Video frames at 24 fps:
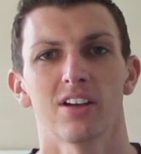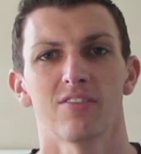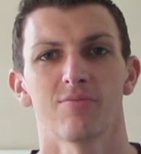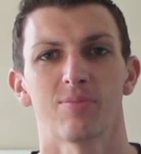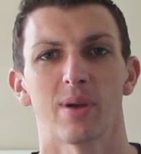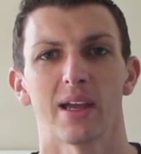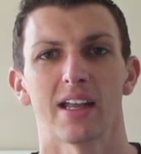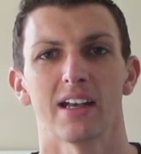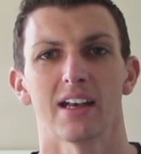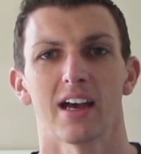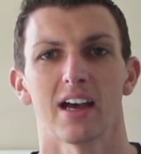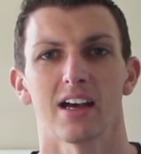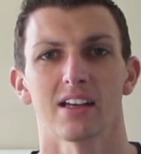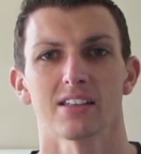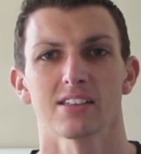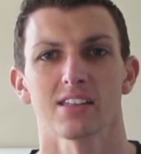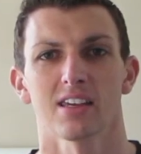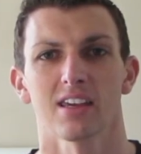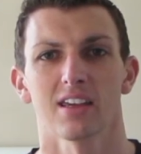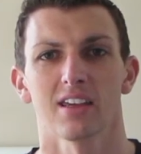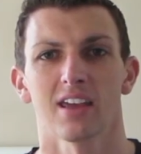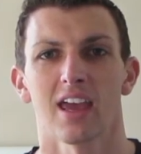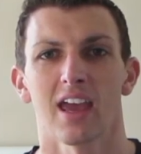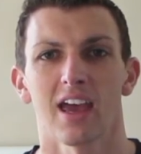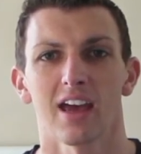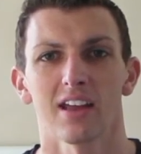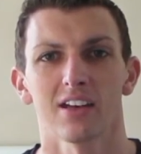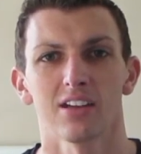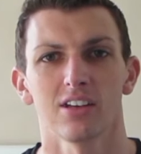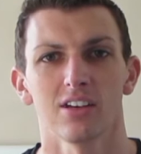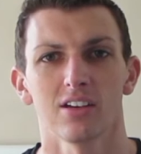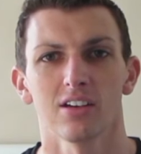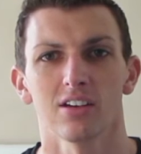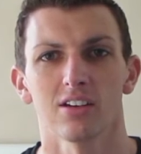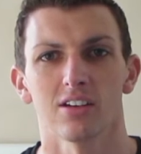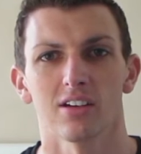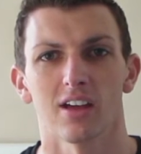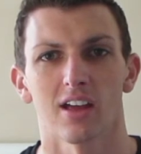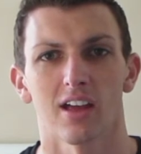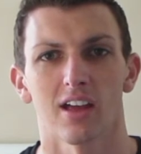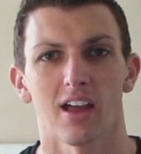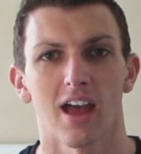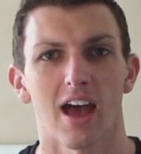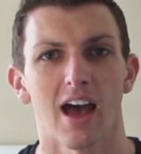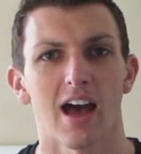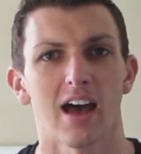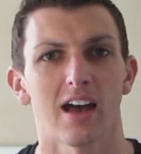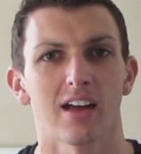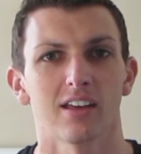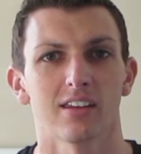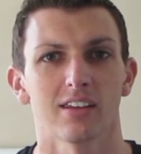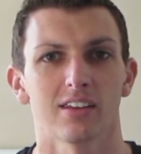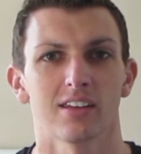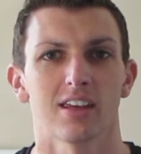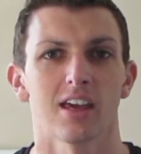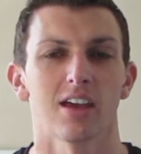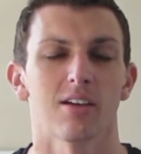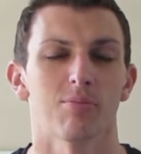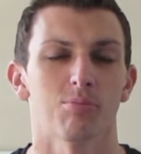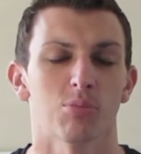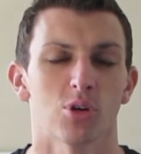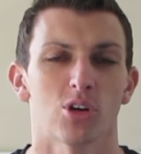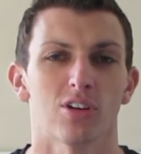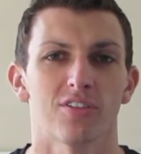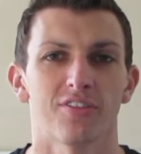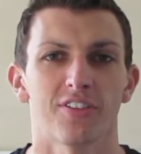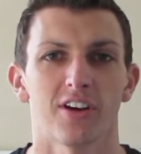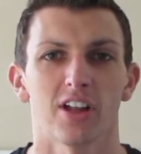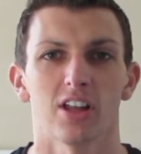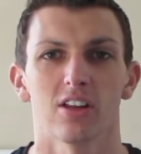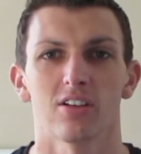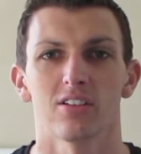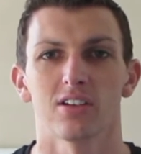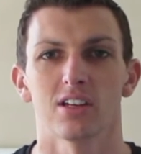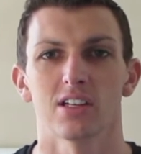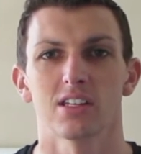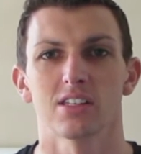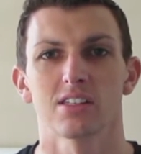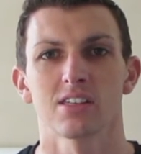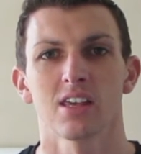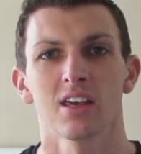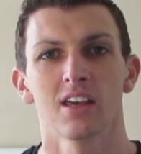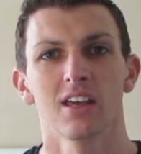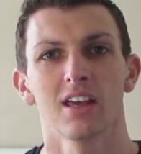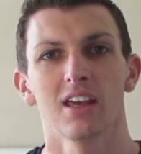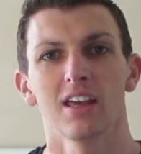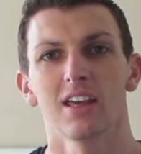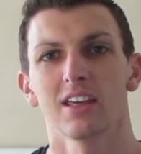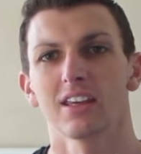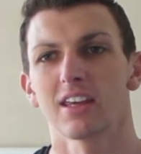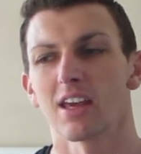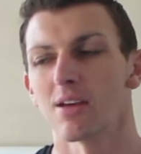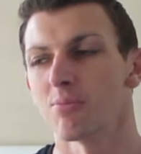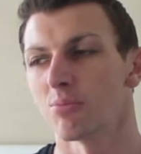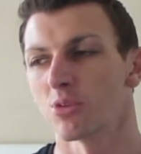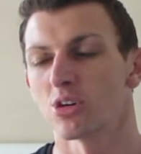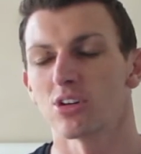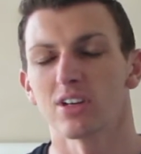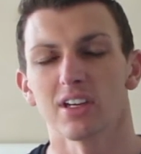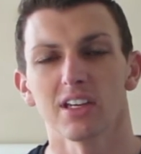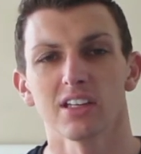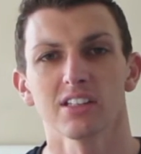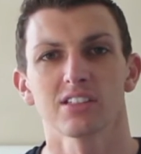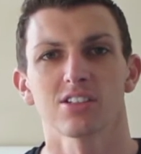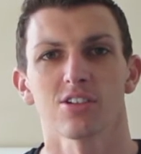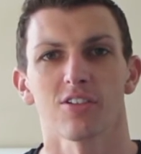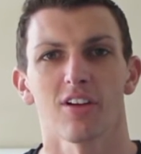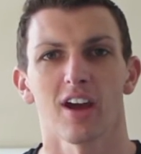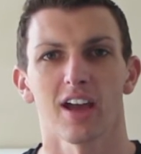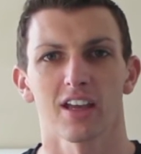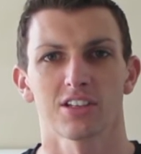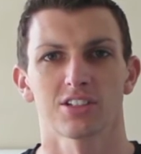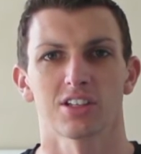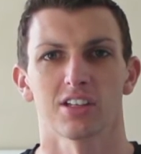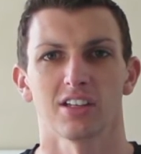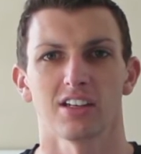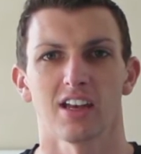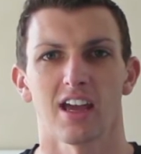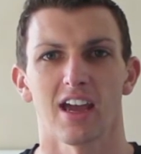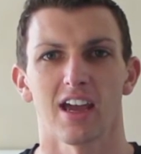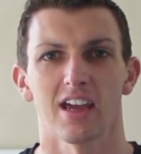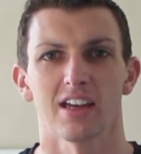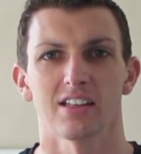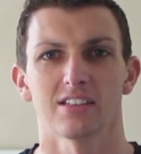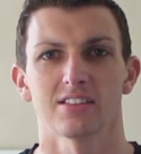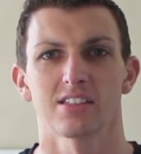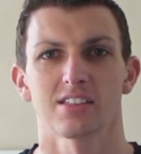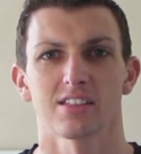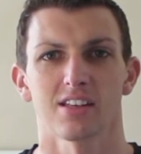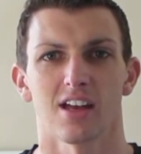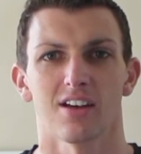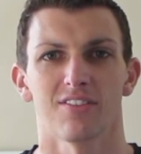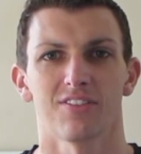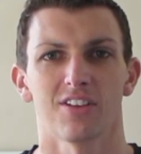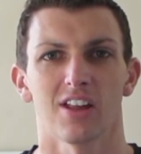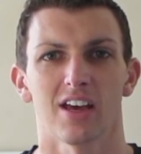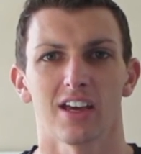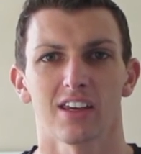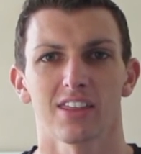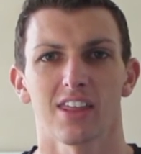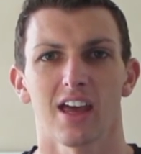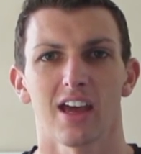have been asking how do you get more followers, get more interaction and stuff like